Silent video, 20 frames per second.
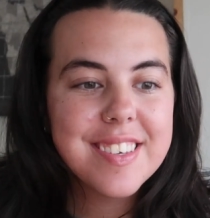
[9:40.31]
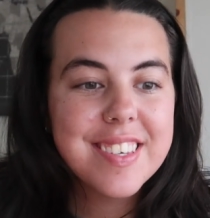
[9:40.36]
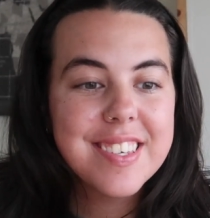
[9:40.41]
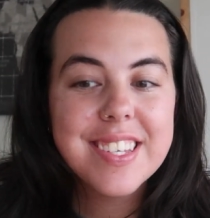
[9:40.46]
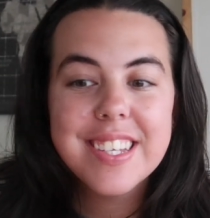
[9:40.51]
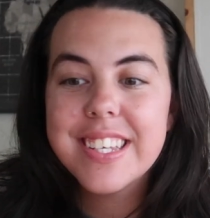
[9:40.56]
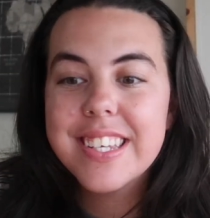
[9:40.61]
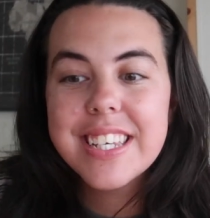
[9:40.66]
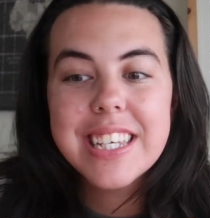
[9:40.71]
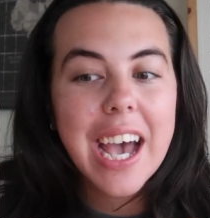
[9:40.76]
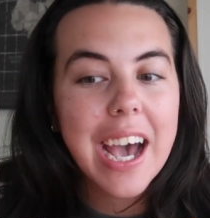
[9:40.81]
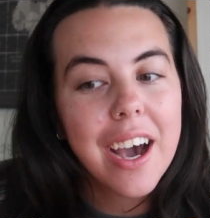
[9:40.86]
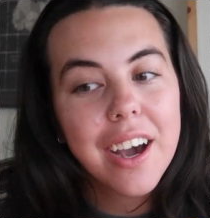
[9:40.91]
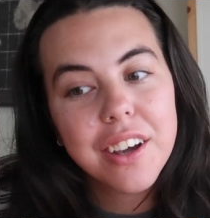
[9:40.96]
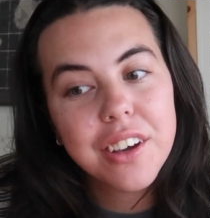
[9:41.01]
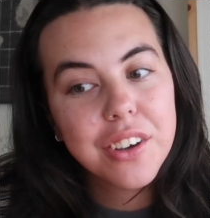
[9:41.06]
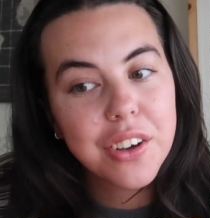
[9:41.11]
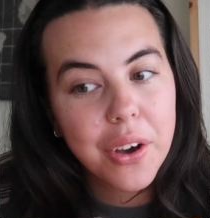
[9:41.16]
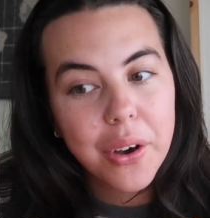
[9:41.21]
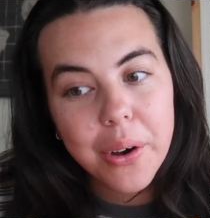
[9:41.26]
did
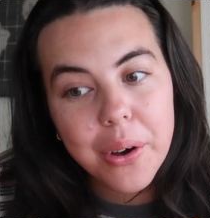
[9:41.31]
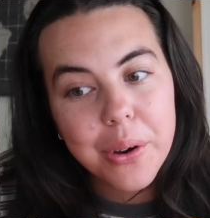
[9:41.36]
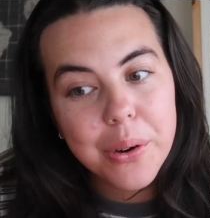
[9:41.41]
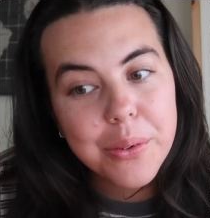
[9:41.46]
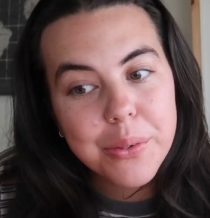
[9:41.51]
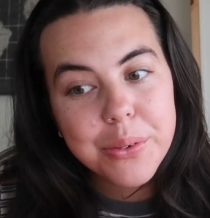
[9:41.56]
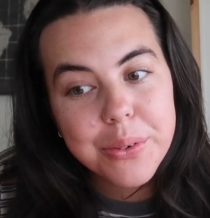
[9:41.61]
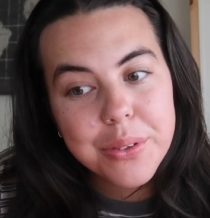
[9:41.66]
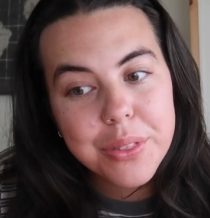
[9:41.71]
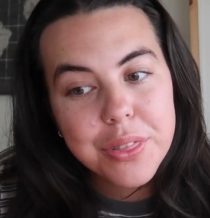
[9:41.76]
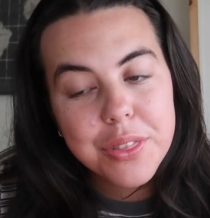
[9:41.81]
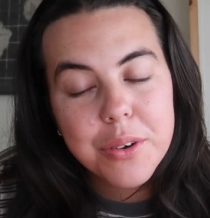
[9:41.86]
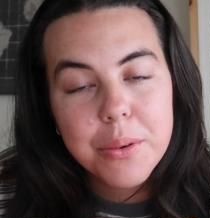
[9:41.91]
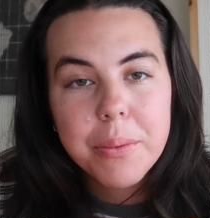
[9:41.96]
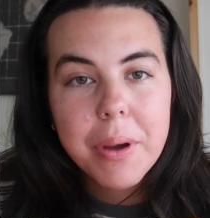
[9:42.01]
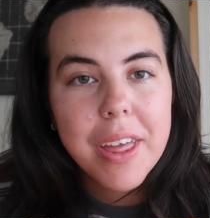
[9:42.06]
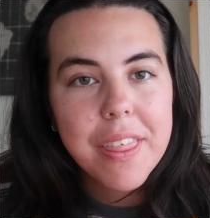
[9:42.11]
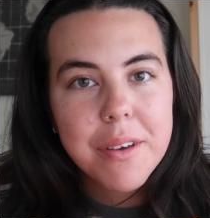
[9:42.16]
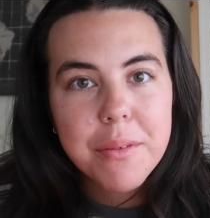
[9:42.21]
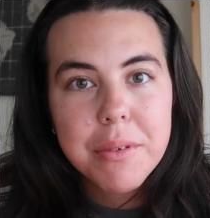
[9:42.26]
not go the
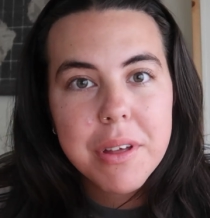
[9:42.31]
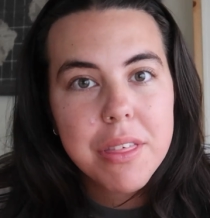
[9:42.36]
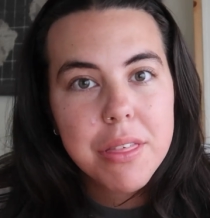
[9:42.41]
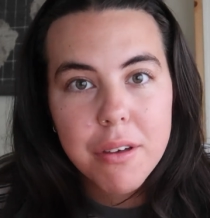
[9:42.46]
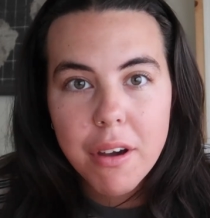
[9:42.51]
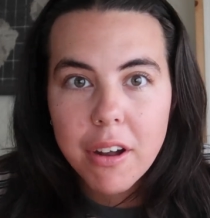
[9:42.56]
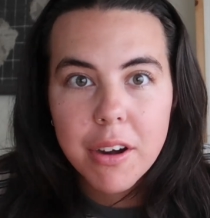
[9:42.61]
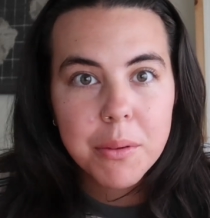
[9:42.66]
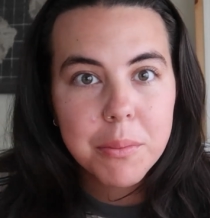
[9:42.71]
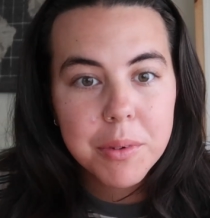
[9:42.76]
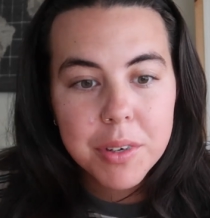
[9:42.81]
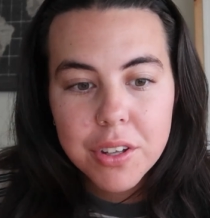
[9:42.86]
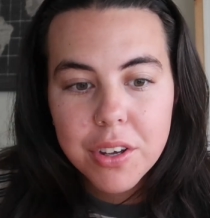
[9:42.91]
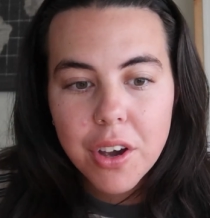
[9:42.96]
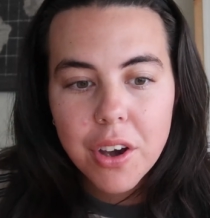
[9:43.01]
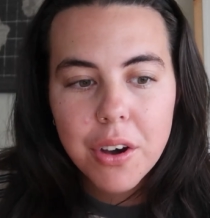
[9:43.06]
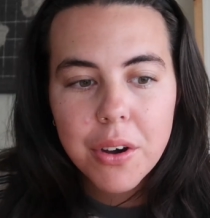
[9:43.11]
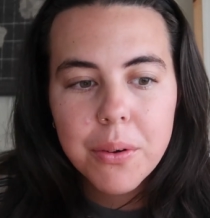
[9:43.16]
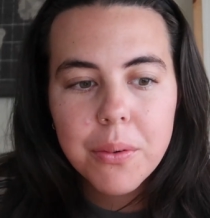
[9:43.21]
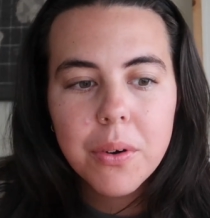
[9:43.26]
way that we thought it would
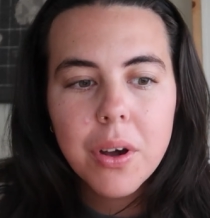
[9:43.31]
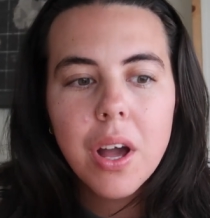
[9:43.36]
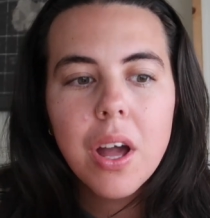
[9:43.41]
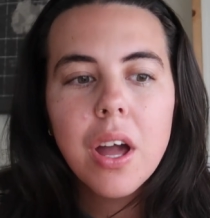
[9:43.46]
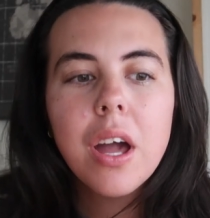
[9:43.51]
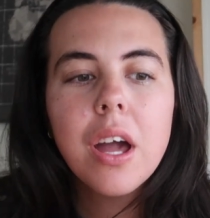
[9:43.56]
go.